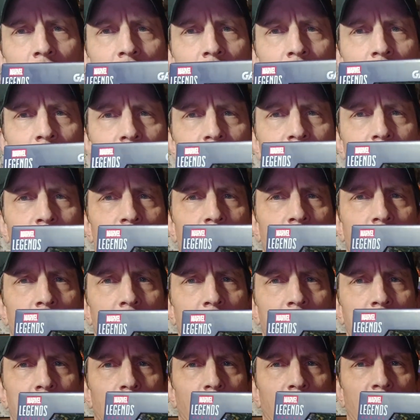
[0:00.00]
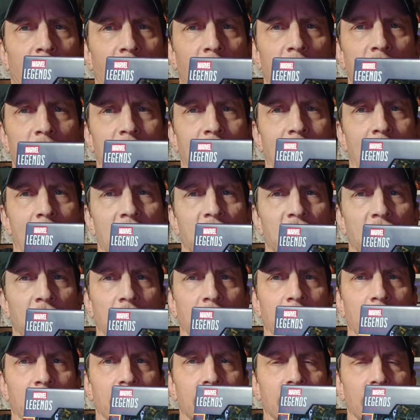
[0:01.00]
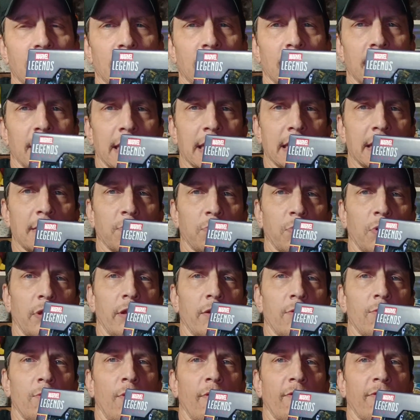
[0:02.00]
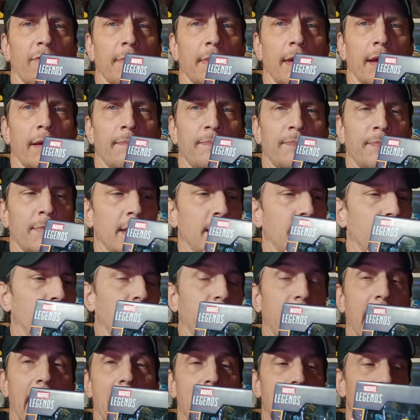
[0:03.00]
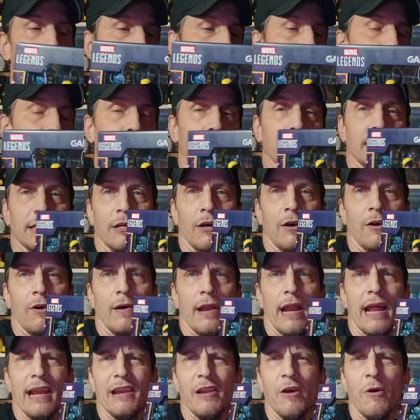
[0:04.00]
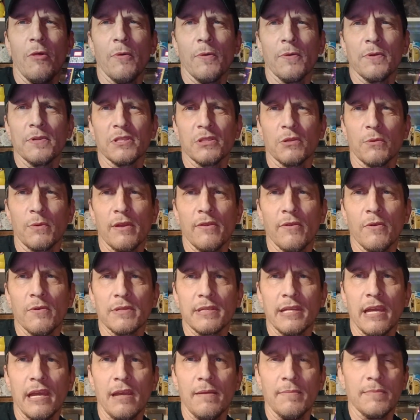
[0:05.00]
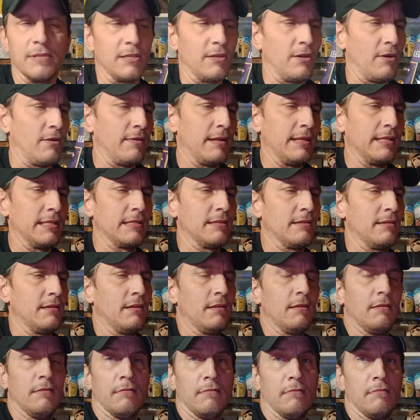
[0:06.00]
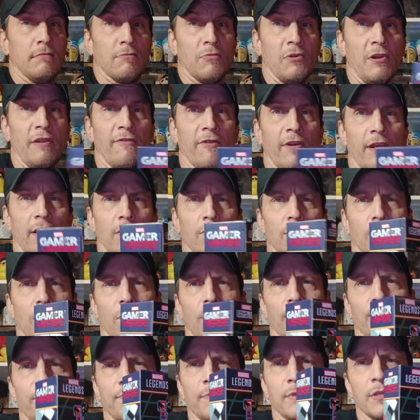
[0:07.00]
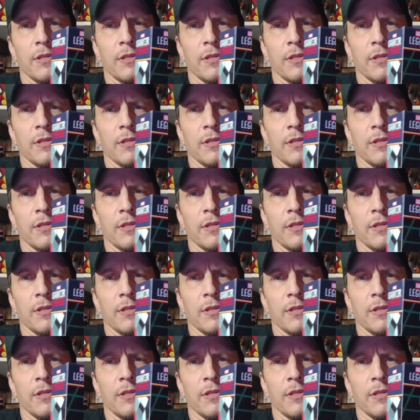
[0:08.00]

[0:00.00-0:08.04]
Oh, it's gonna be nice. You got Wolverine slashing in there too. This is really cool from the game, man. So I didn't know there was 3 of those games, so it's pretty freaking cool.